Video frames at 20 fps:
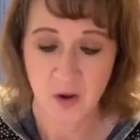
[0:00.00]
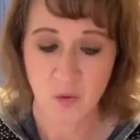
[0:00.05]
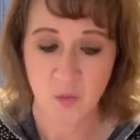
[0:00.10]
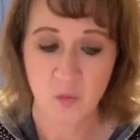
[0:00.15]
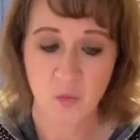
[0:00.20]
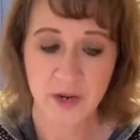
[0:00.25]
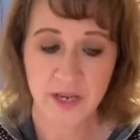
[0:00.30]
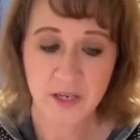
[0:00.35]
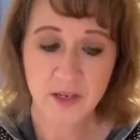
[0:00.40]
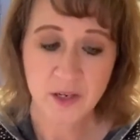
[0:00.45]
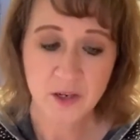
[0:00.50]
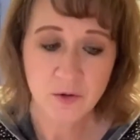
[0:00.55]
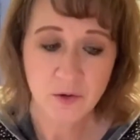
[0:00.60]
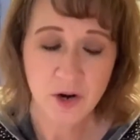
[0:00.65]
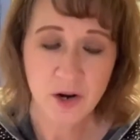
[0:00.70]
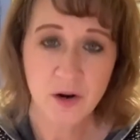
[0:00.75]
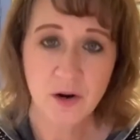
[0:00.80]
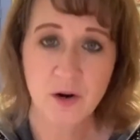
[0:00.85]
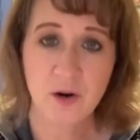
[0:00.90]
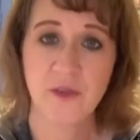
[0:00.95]
When you
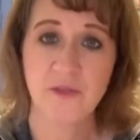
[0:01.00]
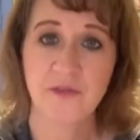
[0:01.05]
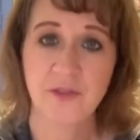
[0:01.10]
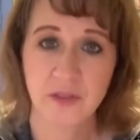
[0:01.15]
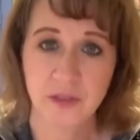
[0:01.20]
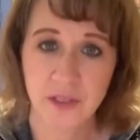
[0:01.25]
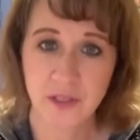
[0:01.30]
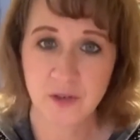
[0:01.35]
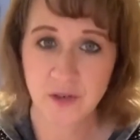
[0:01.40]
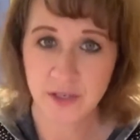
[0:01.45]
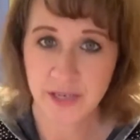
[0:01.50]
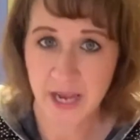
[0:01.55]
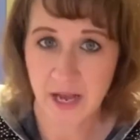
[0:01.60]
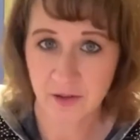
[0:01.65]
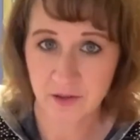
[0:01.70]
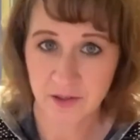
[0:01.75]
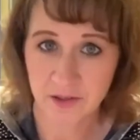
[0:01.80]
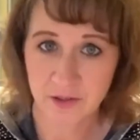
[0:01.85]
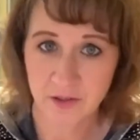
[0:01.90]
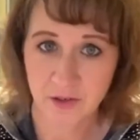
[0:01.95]
are filling your
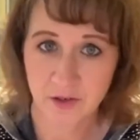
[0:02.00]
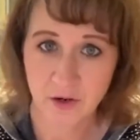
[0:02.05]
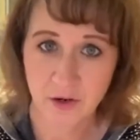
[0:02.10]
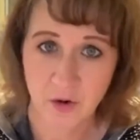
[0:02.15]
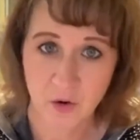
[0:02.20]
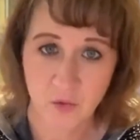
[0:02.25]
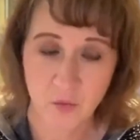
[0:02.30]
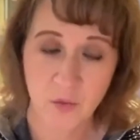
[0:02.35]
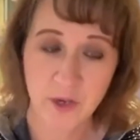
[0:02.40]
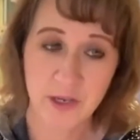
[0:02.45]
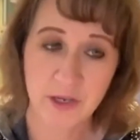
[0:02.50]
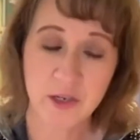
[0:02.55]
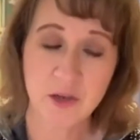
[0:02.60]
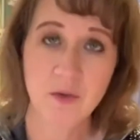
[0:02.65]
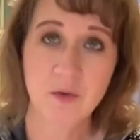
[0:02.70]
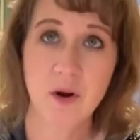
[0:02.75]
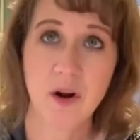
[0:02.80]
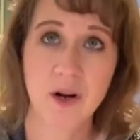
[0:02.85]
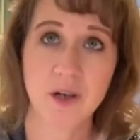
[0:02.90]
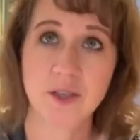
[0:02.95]
calendar, when
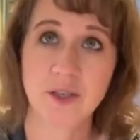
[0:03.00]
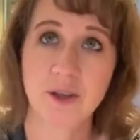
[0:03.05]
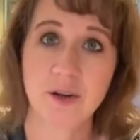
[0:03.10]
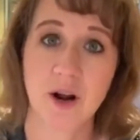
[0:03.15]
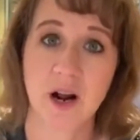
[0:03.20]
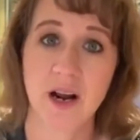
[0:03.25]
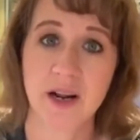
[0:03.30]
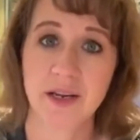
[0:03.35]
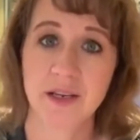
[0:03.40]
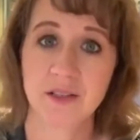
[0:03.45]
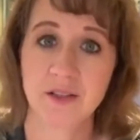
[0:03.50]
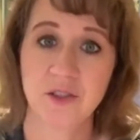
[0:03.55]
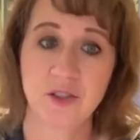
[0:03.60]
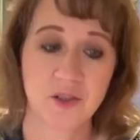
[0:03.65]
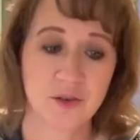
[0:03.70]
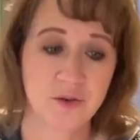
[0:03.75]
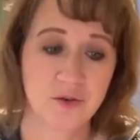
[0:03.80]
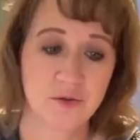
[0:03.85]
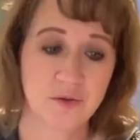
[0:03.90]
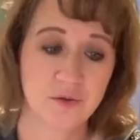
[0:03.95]
you are trying
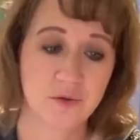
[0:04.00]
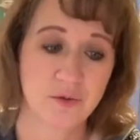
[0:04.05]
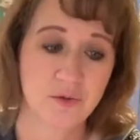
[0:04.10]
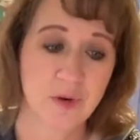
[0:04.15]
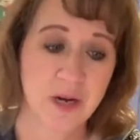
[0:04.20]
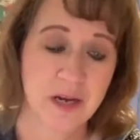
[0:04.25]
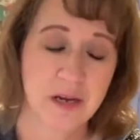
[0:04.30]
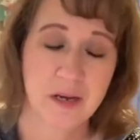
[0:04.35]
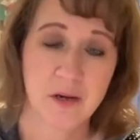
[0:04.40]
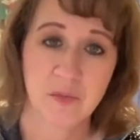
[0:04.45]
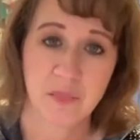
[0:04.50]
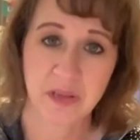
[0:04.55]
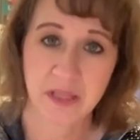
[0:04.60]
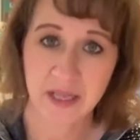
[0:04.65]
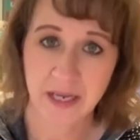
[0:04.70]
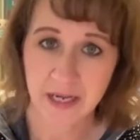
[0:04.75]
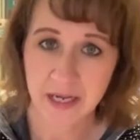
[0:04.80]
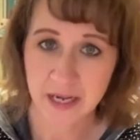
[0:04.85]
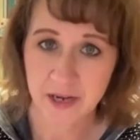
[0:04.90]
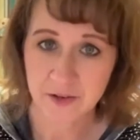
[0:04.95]
to
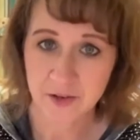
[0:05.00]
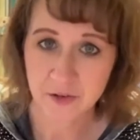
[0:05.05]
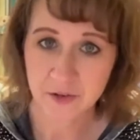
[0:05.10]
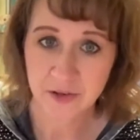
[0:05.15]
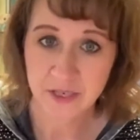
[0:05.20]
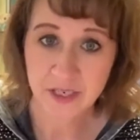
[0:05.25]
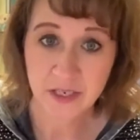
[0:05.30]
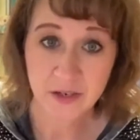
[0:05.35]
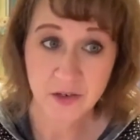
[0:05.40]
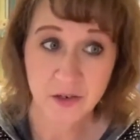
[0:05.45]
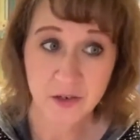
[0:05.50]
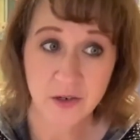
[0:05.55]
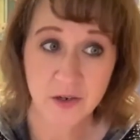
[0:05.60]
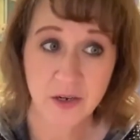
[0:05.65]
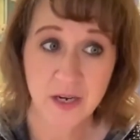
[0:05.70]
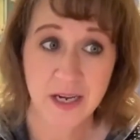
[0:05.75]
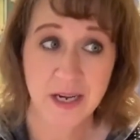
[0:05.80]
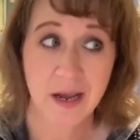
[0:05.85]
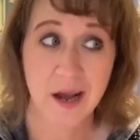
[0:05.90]
plan out your year,